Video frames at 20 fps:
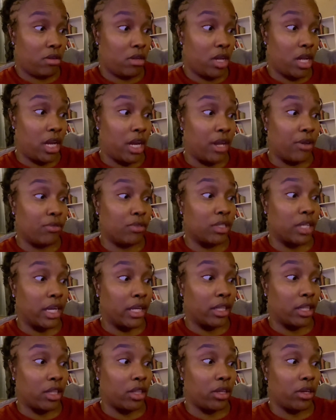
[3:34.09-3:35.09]
And that was like
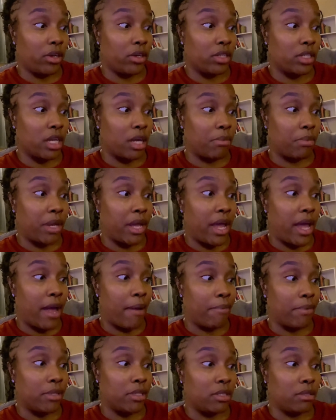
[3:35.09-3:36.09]
the third time that
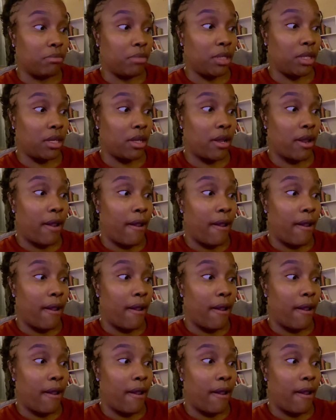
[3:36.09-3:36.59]
happened to me.